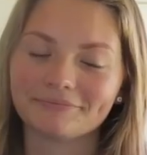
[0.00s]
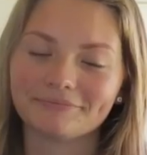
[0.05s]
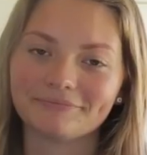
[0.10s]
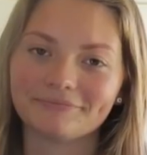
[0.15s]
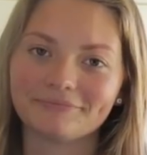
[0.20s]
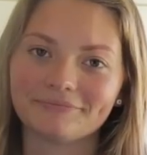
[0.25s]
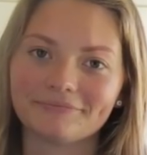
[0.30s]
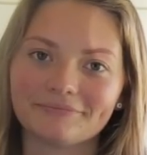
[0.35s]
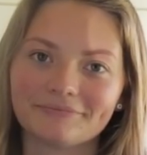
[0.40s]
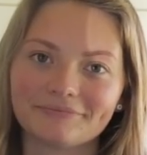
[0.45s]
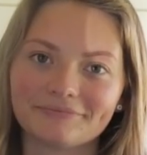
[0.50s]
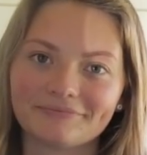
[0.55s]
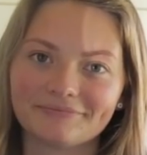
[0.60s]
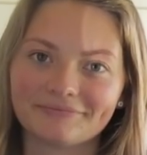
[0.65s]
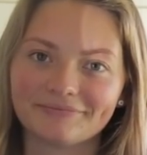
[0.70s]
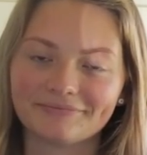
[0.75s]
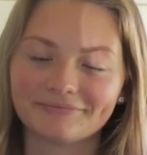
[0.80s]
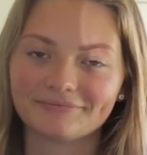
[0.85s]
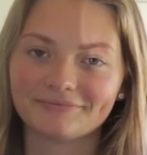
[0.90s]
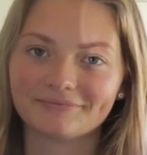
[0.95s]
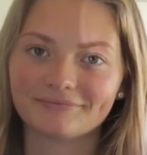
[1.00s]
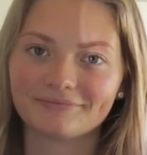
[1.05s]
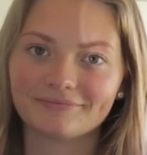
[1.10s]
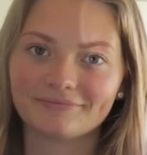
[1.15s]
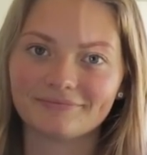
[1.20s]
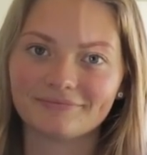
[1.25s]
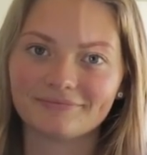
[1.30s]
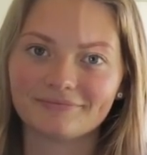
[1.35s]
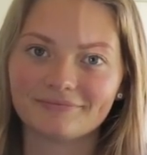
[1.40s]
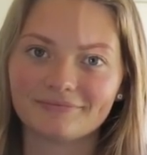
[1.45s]

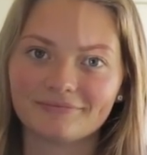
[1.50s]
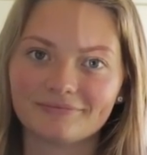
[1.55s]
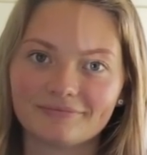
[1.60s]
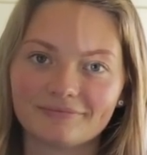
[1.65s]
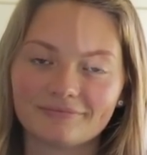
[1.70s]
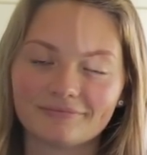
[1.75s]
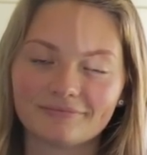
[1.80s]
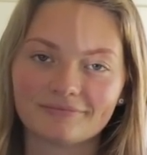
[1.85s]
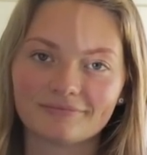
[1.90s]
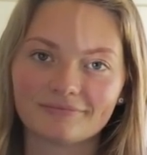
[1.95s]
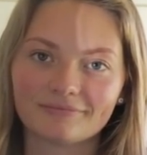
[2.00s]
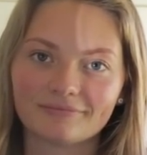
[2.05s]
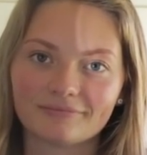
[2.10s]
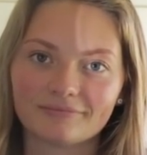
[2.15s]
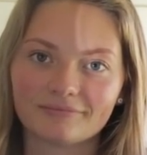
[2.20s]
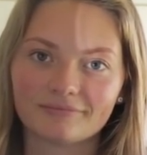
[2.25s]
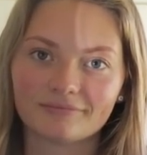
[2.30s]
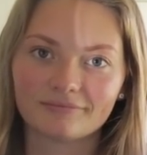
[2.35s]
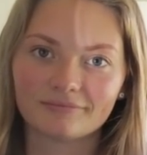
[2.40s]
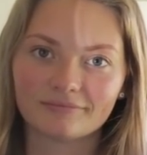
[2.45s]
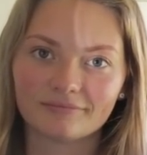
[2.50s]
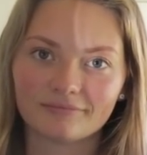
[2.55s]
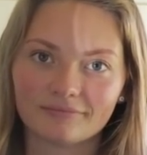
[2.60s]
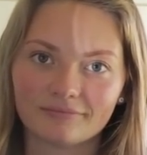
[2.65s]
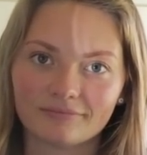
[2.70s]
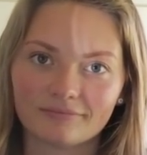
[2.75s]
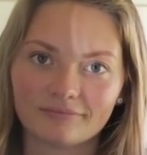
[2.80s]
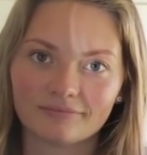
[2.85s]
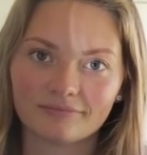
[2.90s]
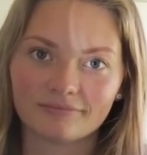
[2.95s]

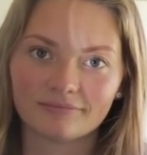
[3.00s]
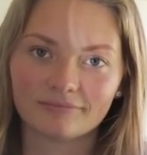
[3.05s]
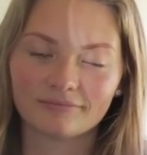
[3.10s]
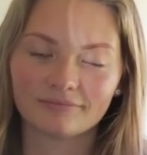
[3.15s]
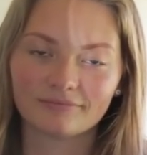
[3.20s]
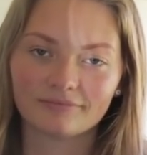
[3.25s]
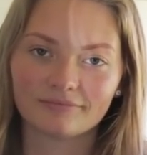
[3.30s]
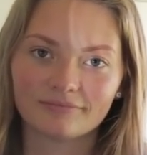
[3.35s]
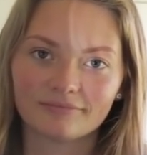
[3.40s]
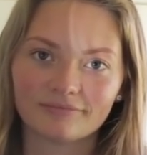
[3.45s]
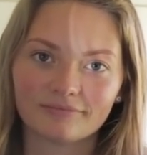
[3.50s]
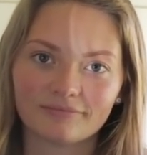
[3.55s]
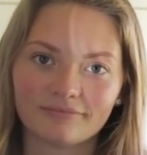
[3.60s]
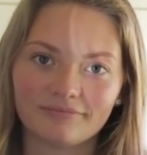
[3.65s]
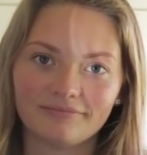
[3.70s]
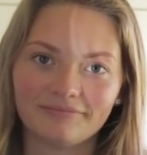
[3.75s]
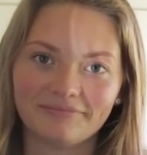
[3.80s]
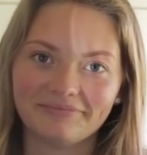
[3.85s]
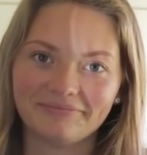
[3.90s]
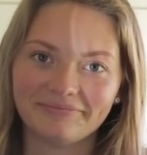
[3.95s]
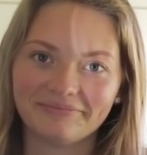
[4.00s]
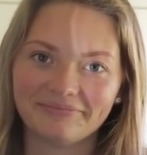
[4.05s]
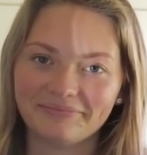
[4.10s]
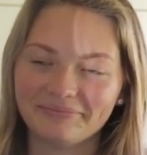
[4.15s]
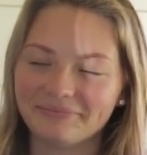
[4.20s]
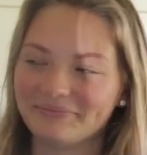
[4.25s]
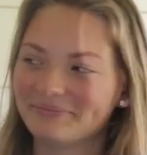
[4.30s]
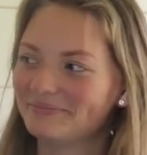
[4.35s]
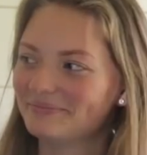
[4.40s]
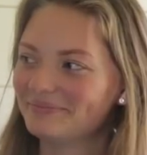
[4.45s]

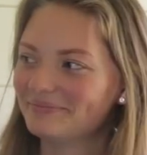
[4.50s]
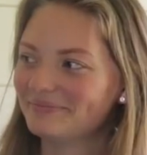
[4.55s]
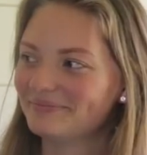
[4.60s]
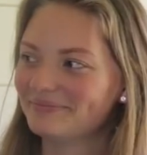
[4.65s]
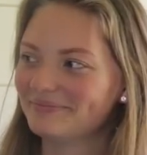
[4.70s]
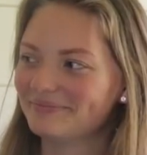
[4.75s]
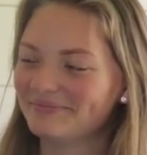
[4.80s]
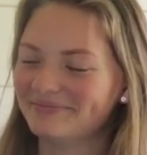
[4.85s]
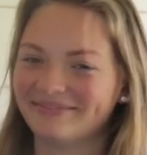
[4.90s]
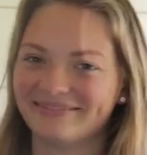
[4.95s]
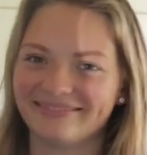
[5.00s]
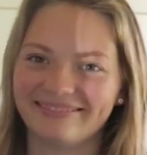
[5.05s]
(silent)